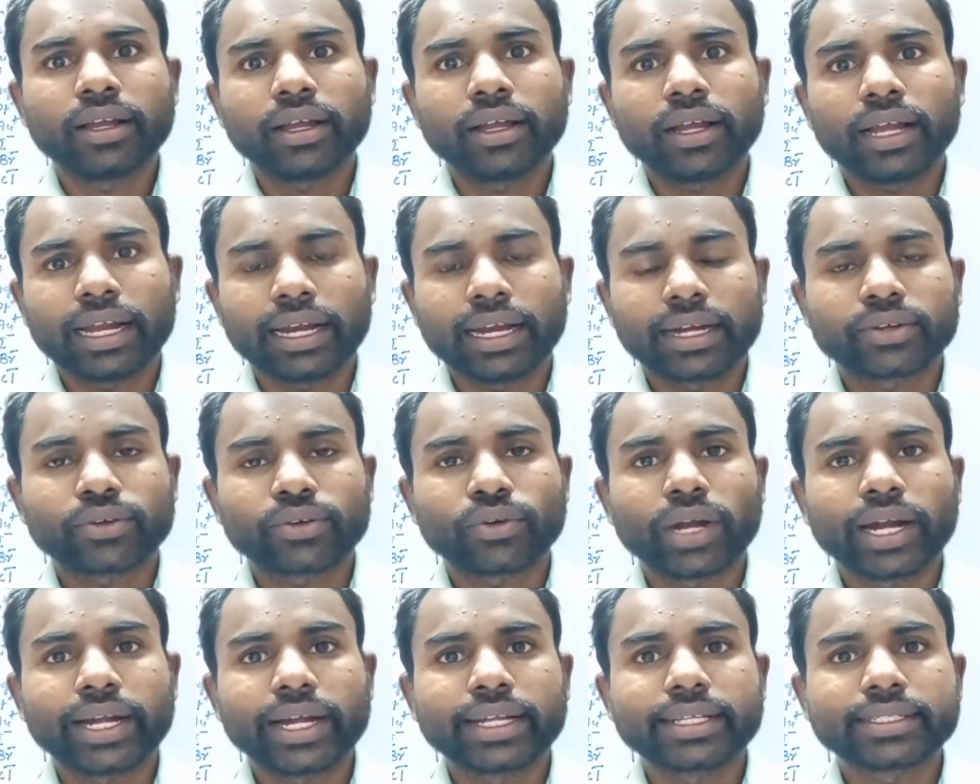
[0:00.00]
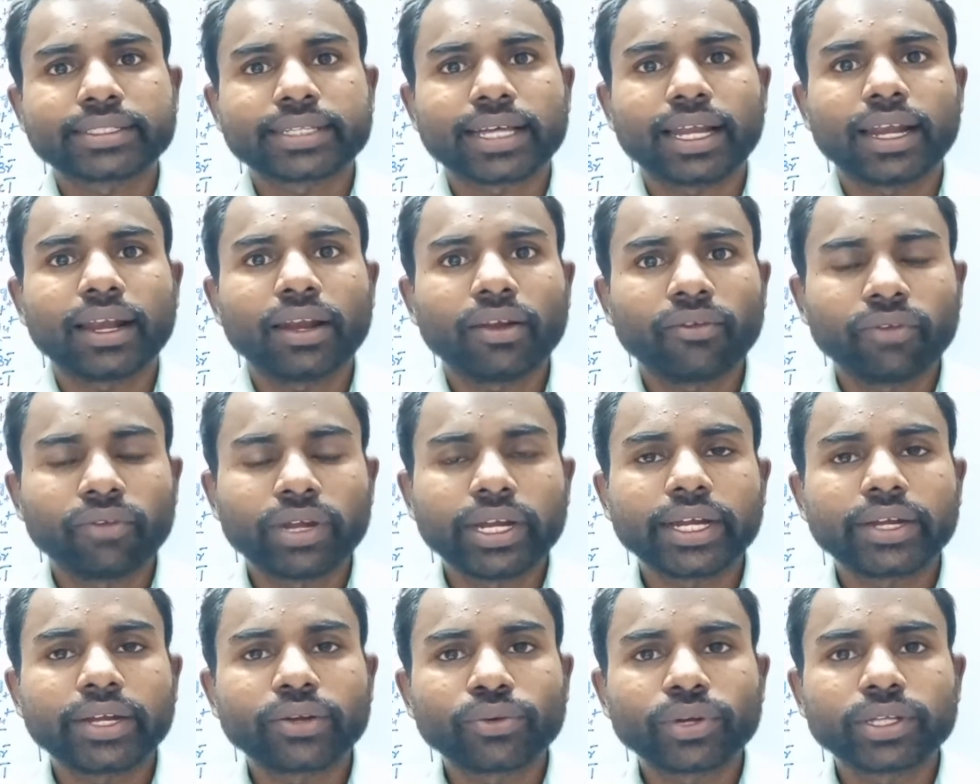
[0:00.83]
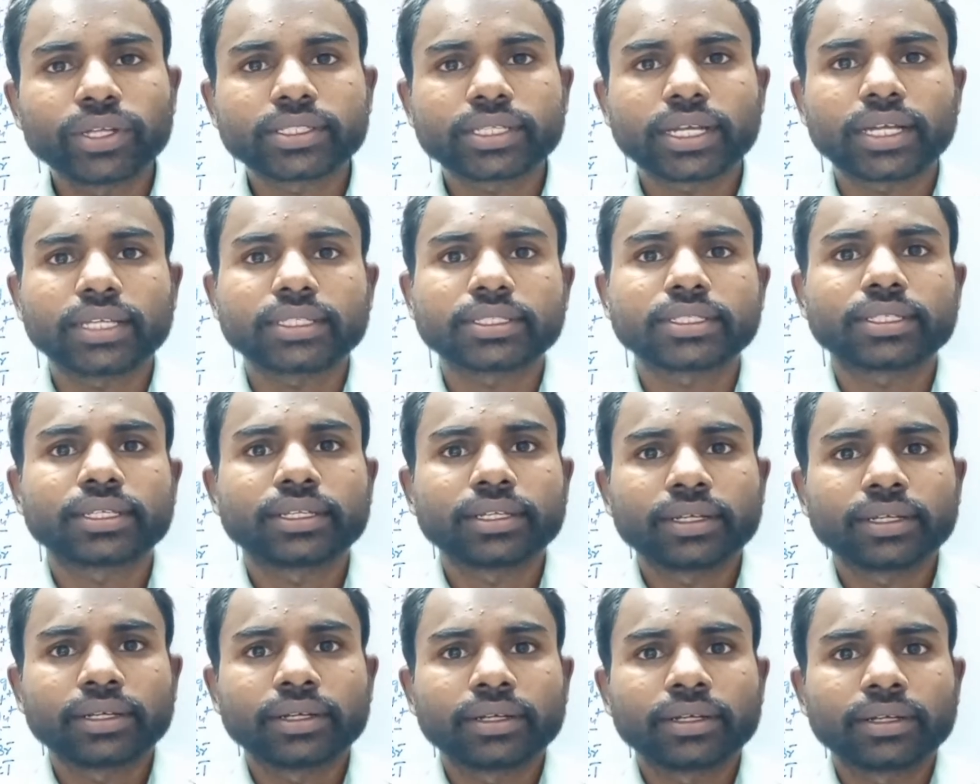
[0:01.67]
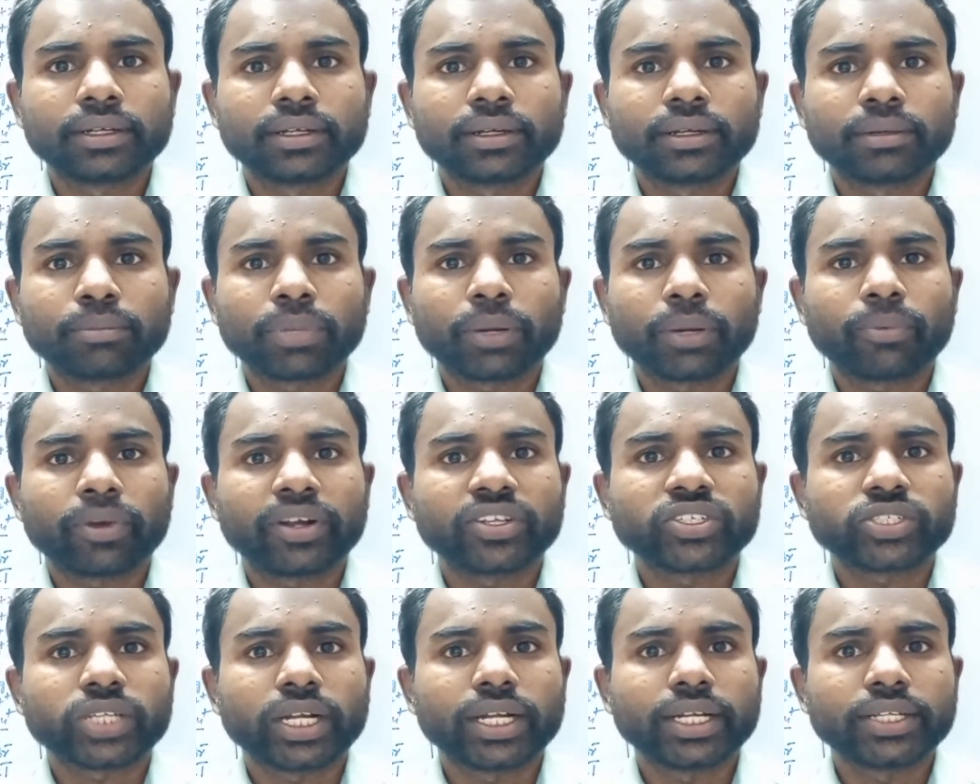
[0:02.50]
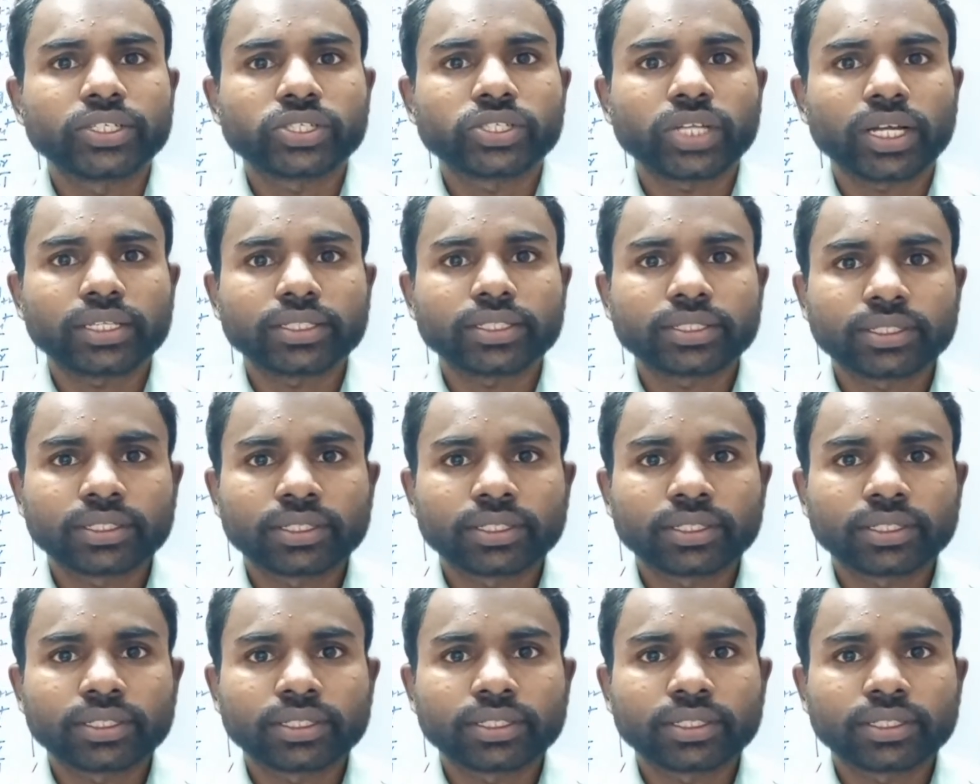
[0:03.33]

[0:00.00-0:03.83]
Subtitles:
electrolytic cell, we need to discuss preferential discharge.